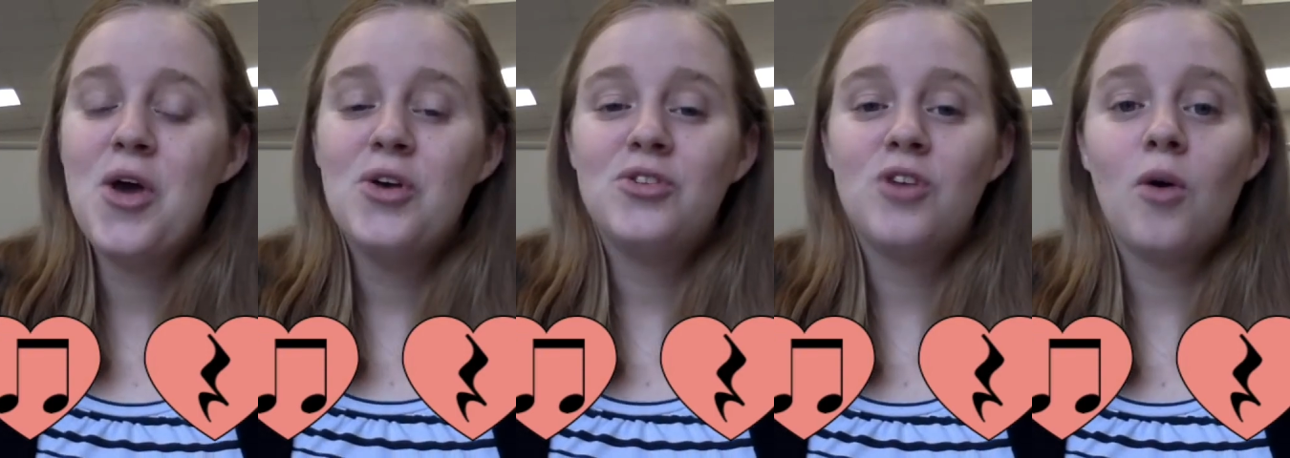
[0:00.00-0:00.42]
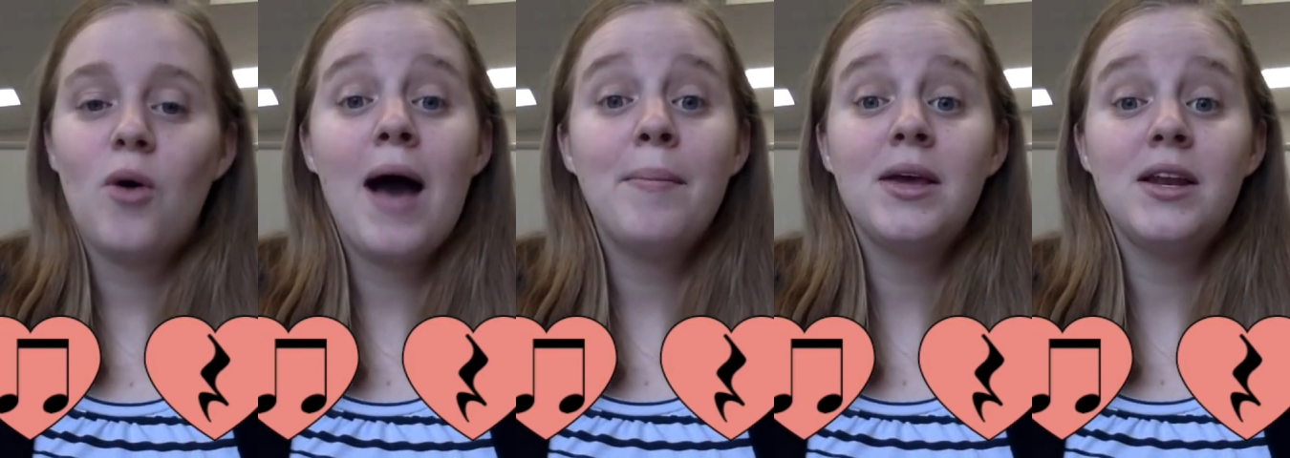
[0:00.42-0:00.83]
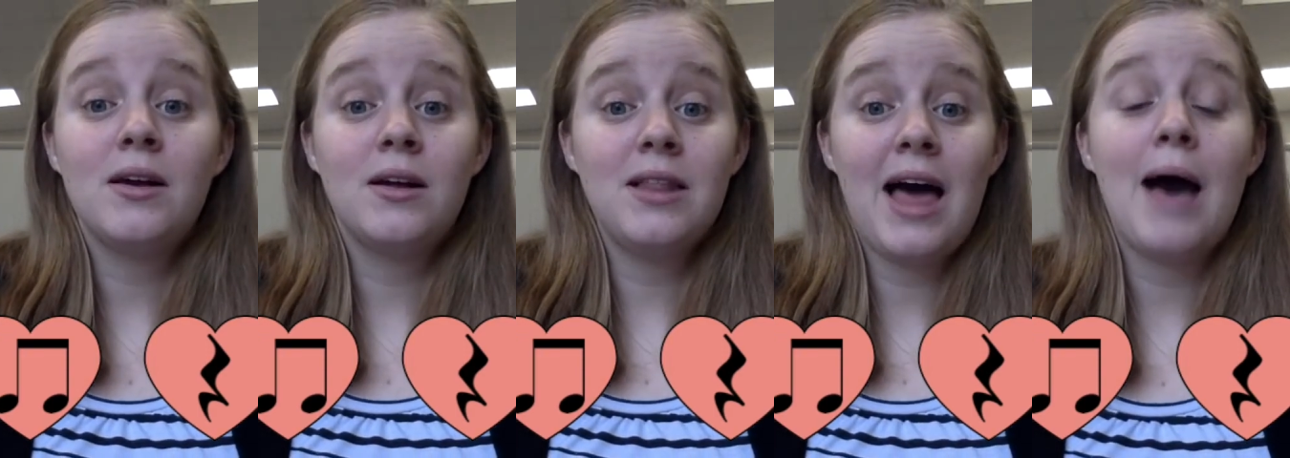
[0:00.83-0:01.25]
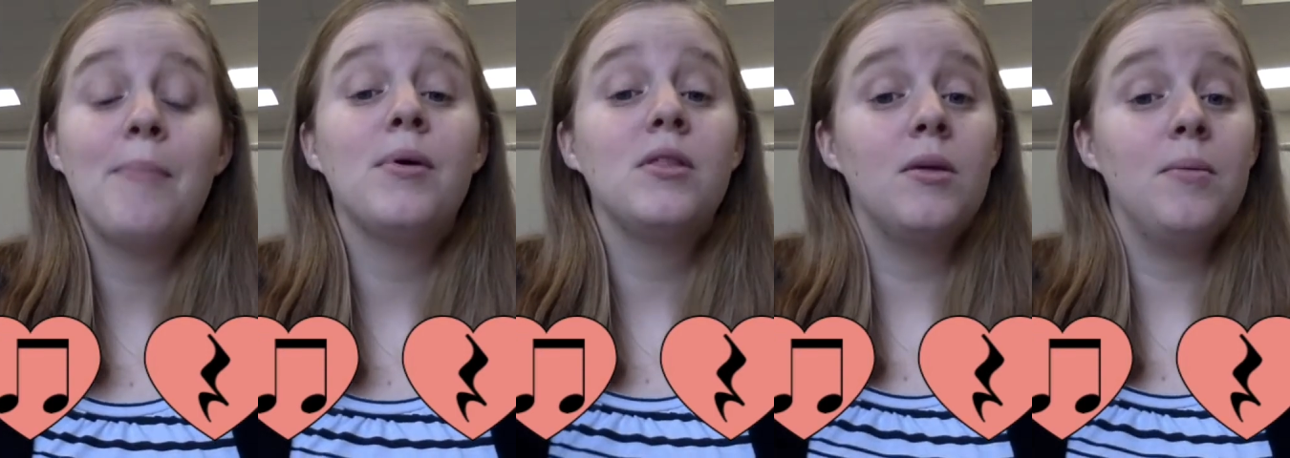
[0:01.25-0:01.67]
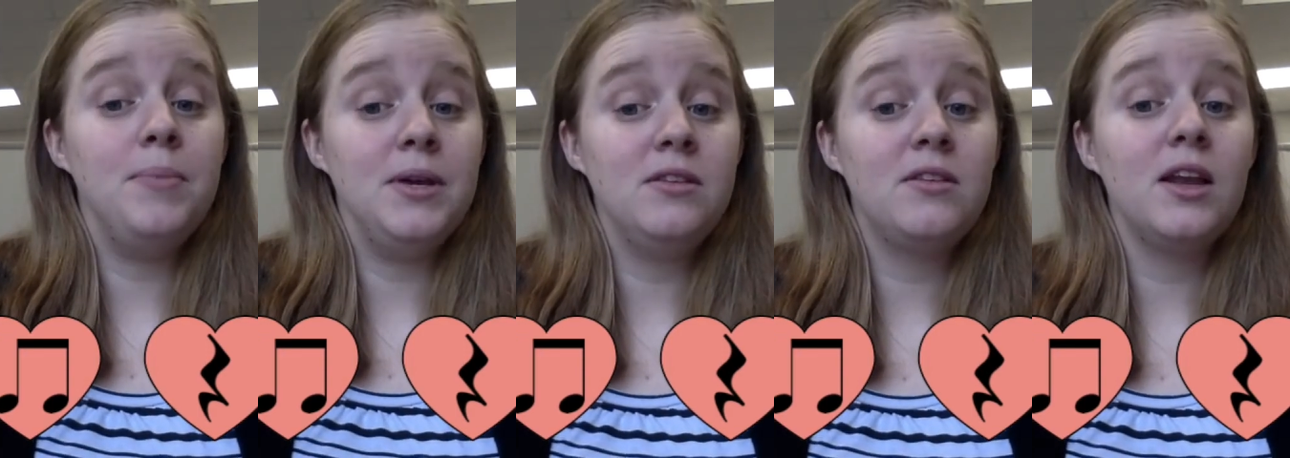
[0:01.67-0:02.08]
So I'm going to clap. The
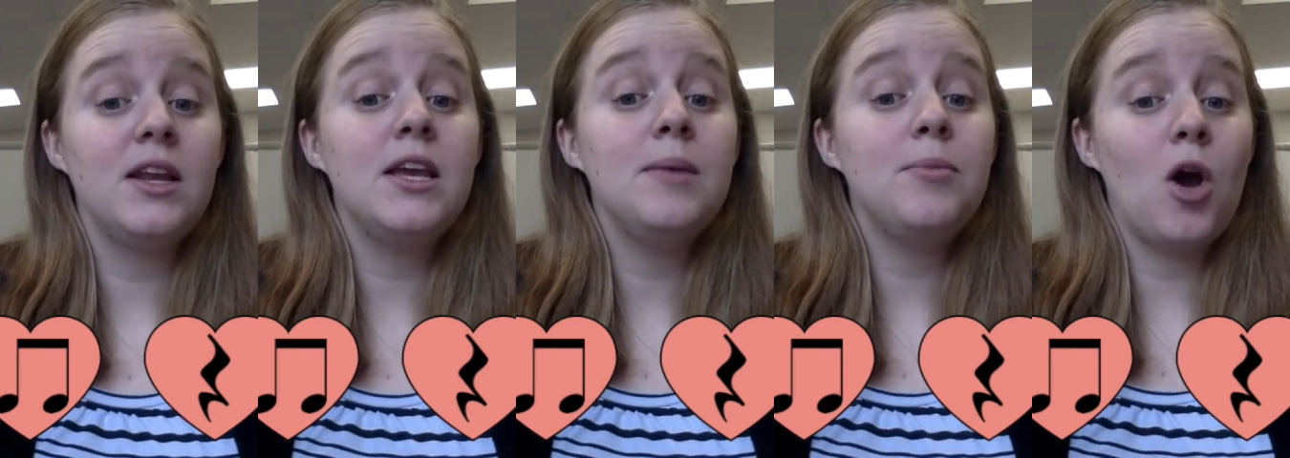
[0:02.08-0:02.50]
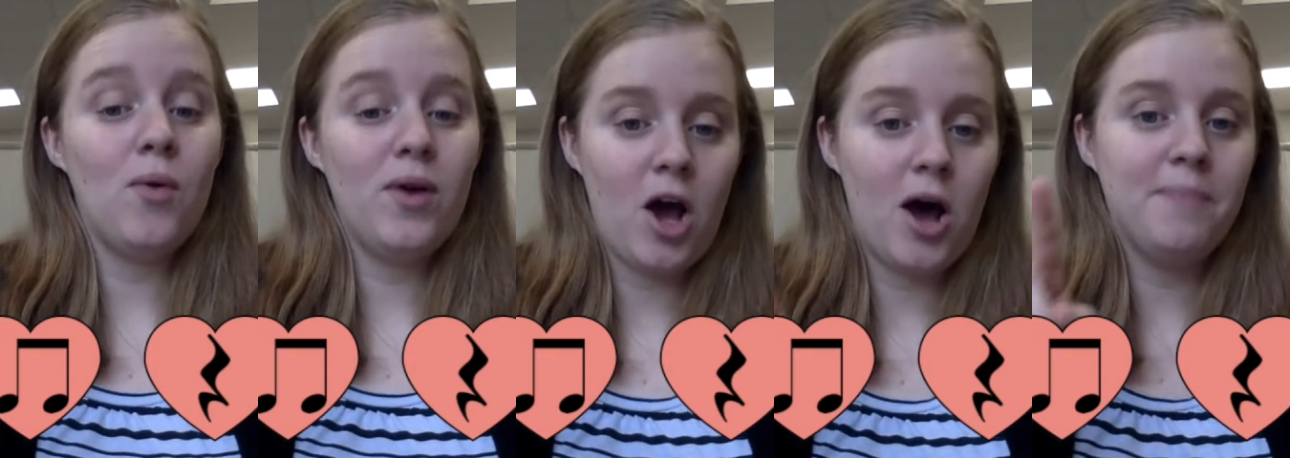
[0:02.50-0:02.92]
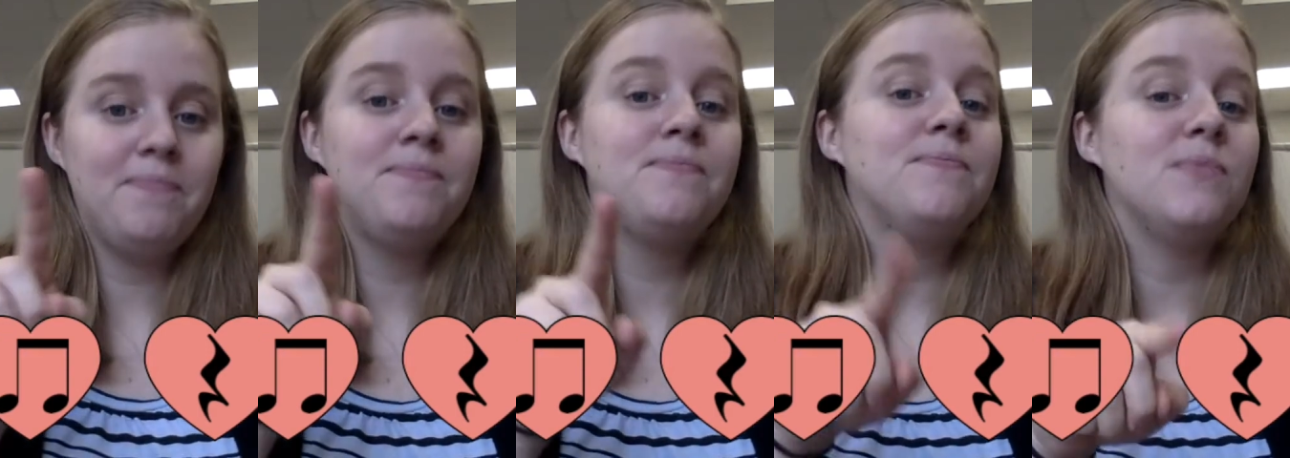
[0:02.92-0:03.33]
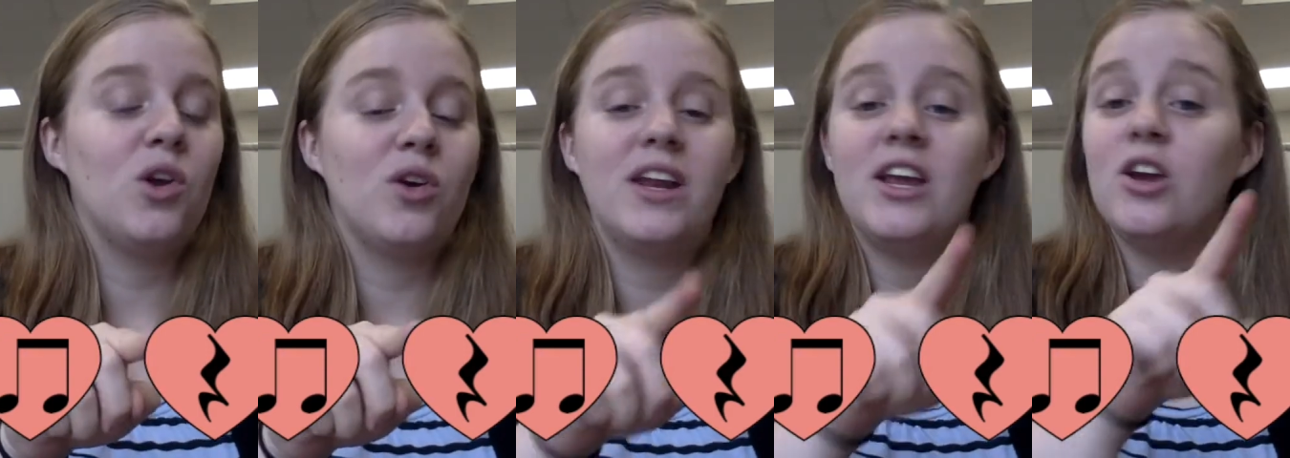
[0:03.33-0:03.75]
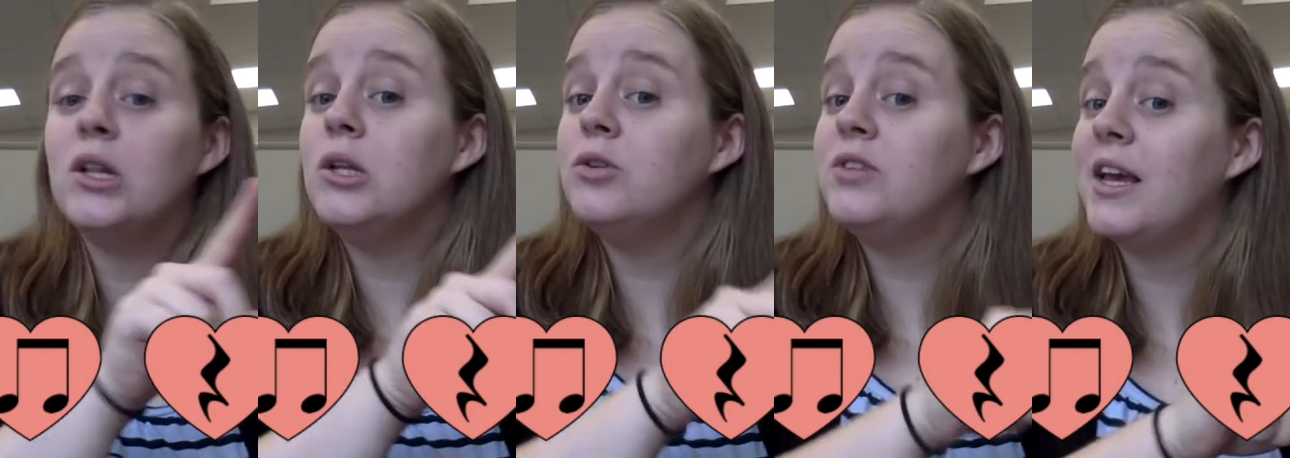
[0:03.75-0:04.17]
beat's going to keep going on. You're going to hear a
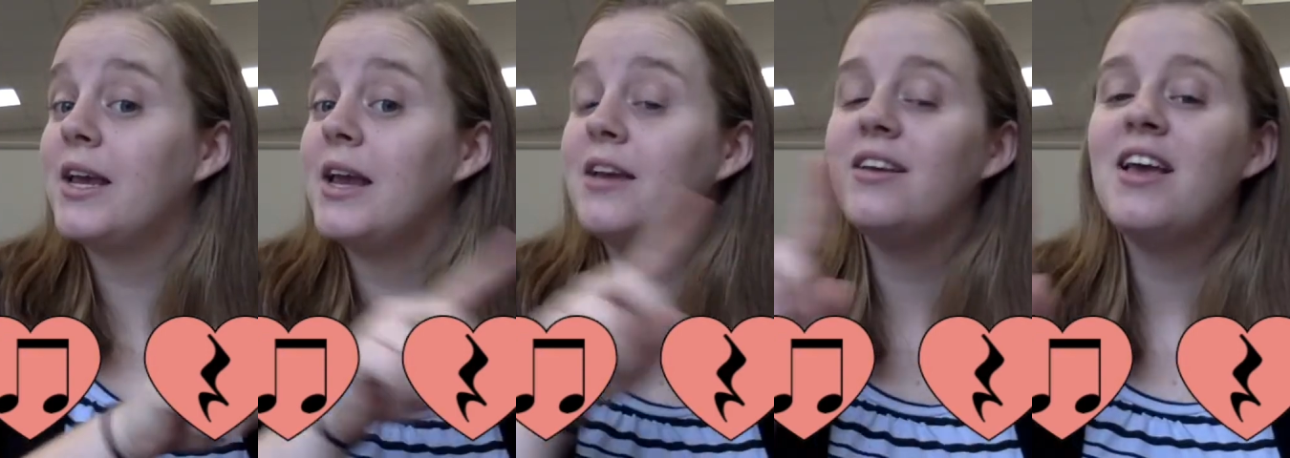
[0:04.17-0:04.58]
little ticking.